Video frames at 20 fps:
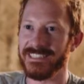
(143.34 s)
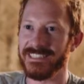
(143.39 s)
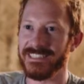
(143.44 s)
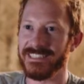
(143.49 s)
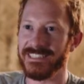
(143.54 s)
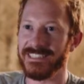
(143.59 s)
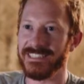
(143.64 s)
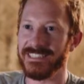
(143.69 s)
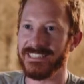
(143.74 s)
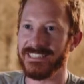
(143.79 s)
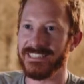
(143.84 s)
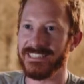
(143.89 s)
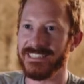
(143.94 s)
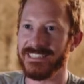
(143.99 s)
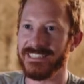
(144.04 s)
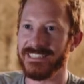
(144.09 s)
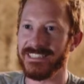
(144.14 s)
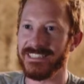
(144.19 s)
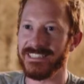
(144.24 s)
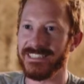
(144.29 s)

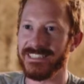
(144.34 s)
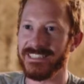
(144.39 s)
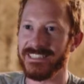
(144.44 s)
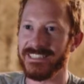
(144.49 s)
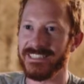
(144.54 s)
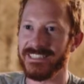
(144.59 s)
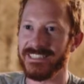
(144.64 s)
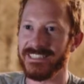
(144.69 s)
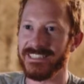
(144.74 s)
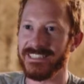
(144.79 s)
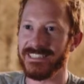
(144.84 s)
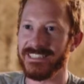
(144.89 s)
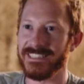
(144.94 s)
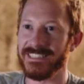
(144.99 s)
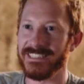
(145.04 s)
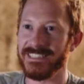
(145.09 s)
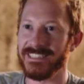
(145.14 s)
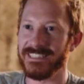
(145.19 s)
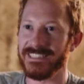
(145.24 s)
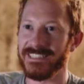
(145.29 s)

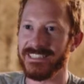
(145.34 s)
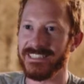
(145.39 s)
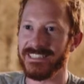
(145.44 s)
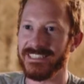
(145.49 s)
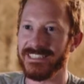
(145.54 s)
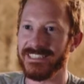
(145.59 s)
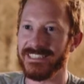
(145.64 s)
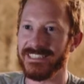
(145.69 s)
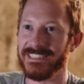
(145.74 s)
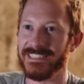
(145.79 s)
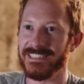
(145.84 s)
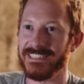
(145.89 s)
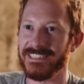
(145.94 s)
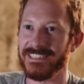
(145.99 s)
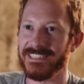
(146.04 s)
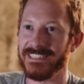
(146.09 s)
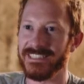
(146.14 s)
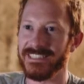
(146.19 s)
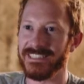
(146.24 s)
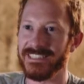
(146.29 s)

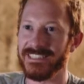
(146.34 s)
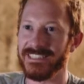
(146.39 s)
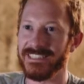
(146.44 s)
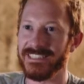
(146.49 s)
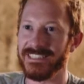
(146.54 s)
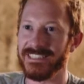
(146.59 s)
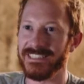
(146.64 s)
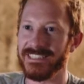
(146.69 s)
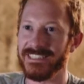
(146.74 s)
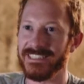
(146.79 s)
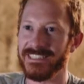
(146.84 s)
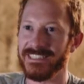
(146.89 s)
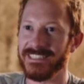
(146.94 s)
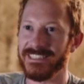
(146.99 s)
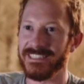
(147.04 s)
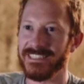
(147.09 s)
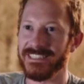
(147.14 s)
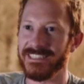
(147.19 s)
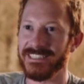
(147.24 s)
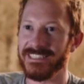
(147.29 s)

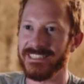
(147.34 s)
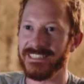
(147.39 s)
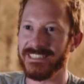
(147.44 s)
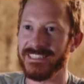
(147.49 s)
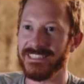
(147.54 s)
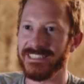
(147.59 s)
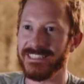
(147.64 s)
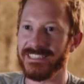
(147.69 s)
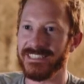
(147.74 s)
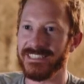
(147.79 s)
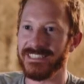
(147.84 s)
No words are spoken by the person on screen.